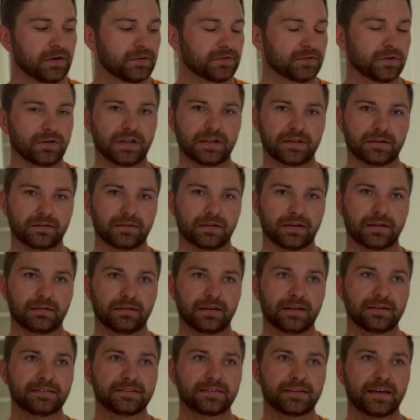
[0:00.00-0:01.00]
So
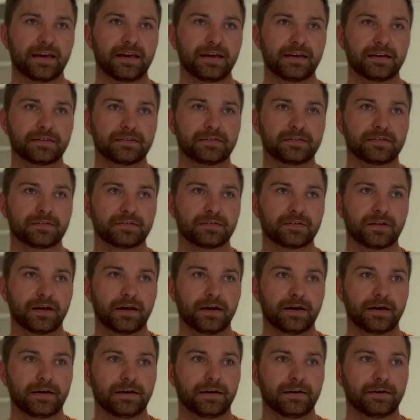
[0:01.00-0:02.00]
let's say it's
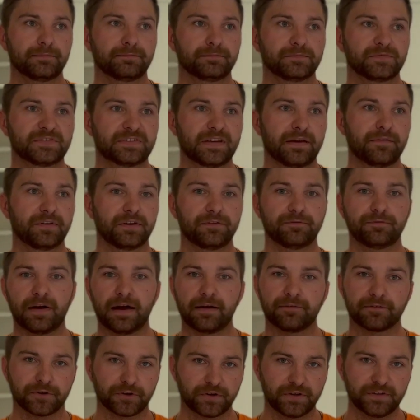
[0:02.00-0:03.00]

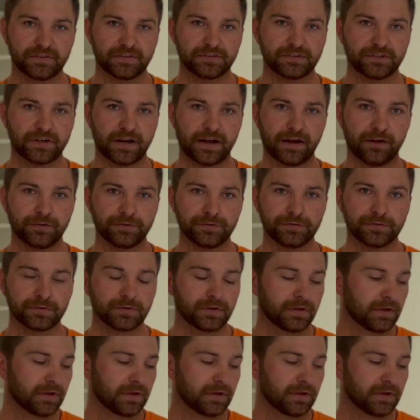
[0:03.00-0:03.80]
75 degrees in your house.